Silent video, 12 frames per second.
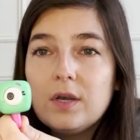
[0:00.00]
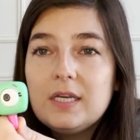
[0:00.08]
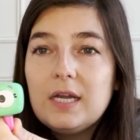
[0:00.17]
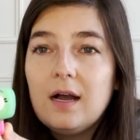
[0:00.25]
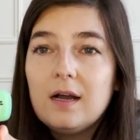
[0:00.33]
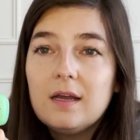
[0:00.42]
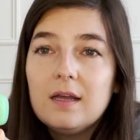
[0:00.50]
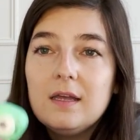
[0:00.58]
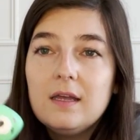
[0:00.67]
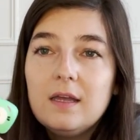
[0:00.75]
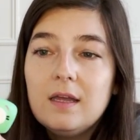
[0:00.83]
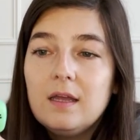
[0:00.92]
tongue.
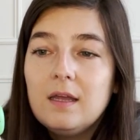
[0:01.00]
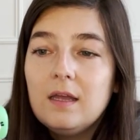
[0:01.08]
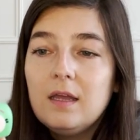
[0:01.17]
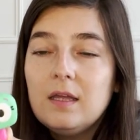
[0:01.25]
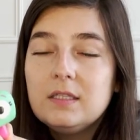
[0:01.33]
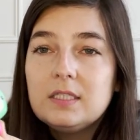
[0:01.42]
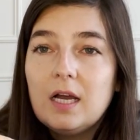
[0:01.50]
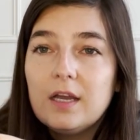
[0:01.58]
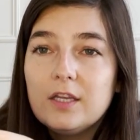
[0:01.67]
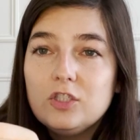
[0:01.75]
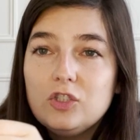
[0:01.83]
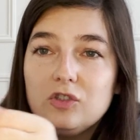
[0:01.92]
Tongue
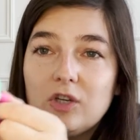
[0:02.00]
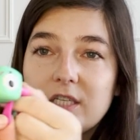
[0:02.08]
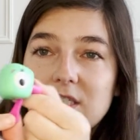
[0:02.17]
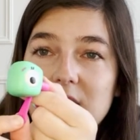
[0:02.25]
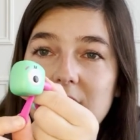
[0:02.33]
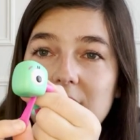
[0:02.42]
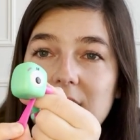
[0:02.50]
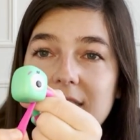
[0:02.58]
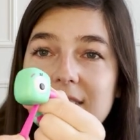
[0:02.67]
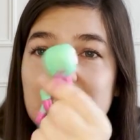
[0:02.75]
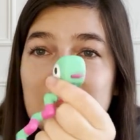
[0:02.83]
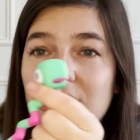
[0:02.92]
is stretchy
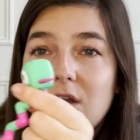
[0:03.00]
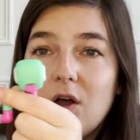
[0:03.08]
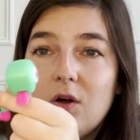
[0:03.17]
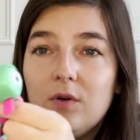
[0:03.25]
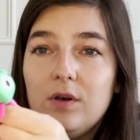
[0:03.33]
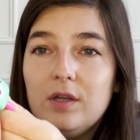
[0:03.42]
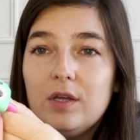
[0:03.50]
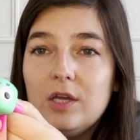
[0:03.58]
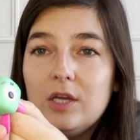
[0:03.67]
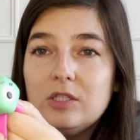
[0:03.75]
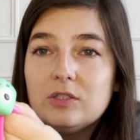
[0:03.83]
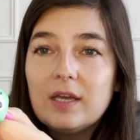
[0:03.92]
and silicone.
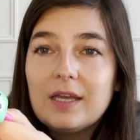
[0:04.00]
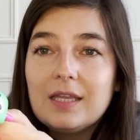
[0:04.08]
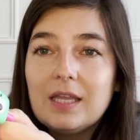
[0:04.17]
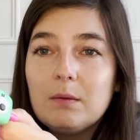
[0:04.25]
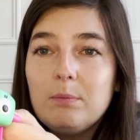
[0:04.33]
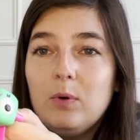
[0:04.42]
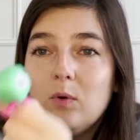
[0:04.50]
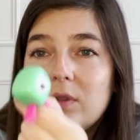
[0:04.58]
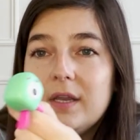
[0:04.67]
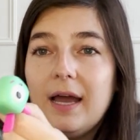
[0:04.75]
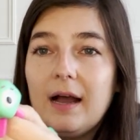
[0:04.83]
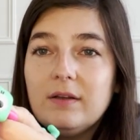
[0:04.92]
I can like pull
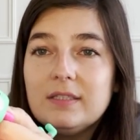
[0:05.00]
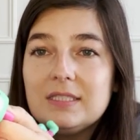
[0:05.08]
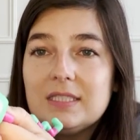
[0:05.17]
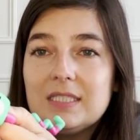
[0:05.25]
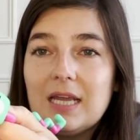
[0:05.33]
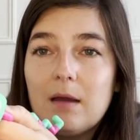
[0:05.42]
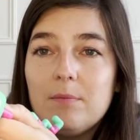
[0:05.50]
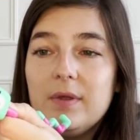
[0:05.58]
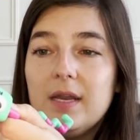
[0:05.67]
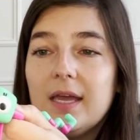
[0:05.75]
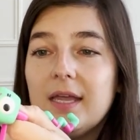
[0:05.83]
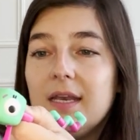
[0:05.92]
it out and snap it
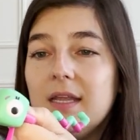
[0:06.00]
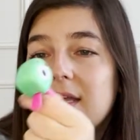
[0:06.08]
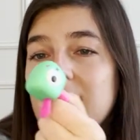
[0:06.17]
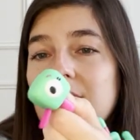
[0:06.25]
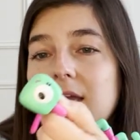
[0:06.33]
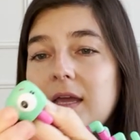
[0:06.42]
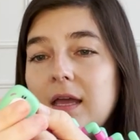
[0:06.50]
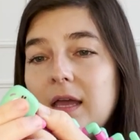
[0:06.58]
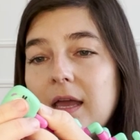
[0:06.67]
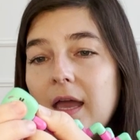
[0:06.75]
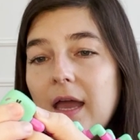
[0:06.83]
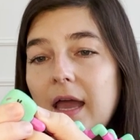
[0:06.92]
in.
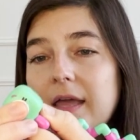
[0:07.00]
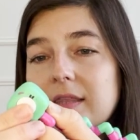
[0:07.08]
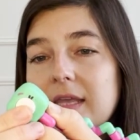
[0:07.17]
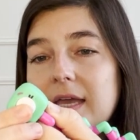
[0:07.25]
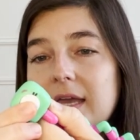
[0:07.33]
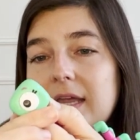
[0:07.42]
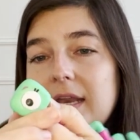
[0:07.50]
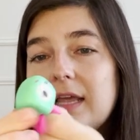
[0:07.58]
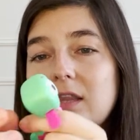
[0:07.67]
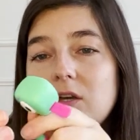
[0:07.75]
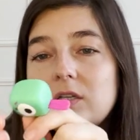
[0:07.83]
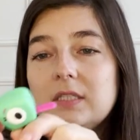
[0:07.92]
And then
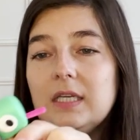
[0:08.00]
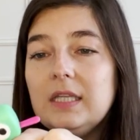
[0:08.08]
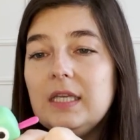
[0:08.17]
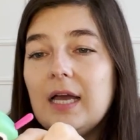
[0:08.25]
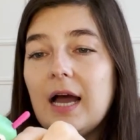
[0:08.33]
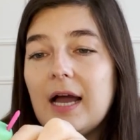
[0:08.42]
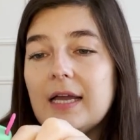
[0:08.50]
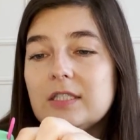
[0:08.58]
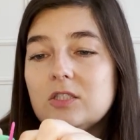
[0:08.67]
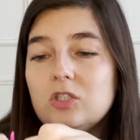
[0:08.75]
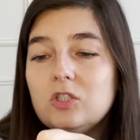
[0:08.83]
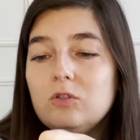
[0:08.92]
it looks like the eyes
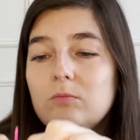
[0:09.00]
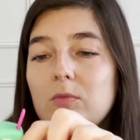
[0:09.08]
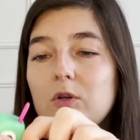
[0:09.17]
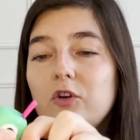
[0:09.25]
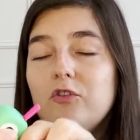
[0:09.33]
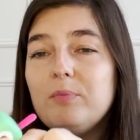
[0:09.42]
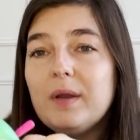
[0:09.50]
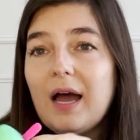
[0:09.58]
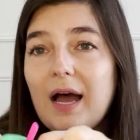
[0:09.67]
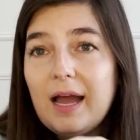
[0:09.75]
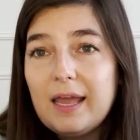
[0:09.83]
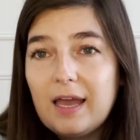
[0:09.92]
do move, but
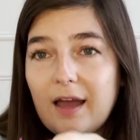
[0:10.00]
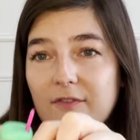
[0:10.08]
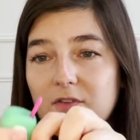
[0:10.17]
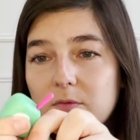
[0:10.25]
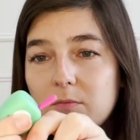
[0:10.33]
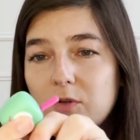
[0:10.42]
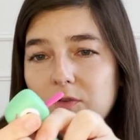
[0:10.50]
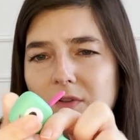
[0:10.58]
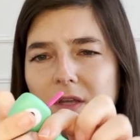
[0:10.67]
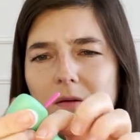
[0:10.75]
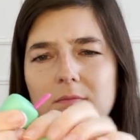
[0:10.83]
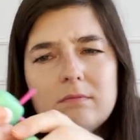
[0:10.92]
I have to move
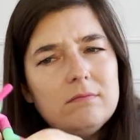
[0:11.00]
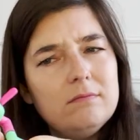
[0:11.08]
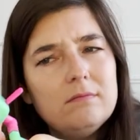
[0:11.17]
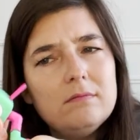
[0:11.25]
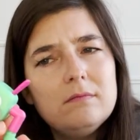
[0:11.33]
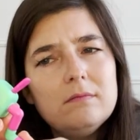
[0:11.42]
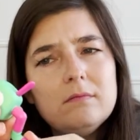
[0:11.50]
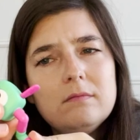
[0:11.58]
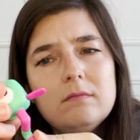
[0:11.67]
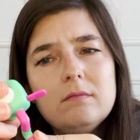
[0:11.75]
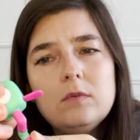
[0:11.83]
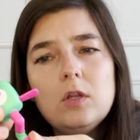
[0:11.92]
them.
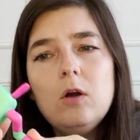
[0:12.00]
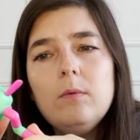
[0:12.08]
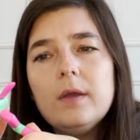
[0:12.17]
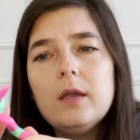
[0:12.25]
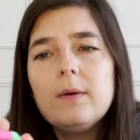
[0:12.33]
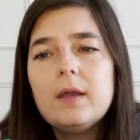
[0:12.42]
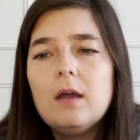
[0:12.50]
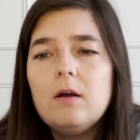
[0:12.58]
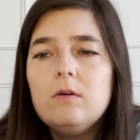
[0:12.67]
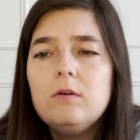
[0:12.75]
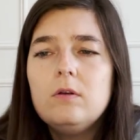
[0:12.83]
Nope, here we go.